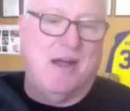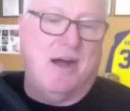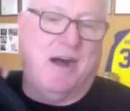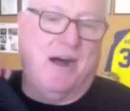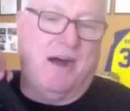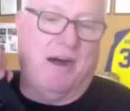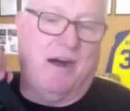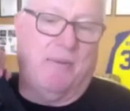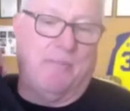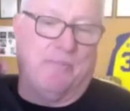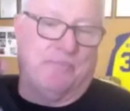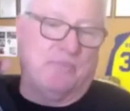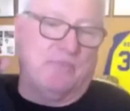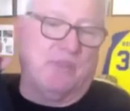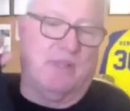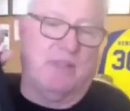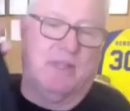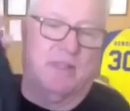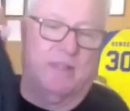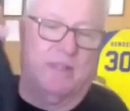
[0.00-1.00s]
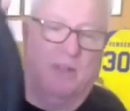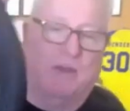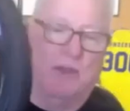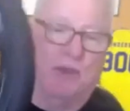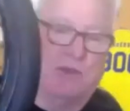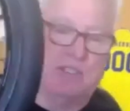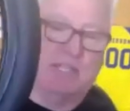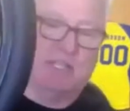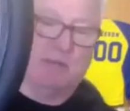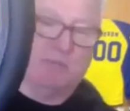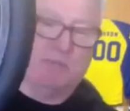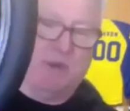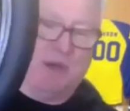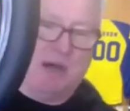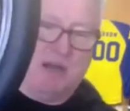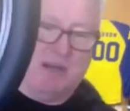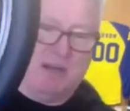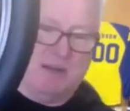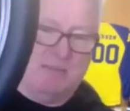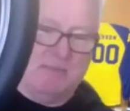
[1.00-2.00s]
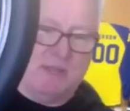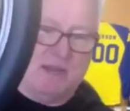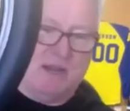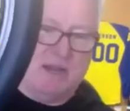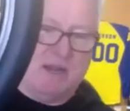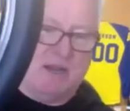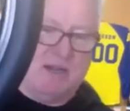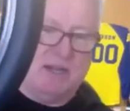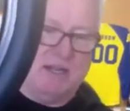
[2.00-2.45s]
Got logos at the bottom there.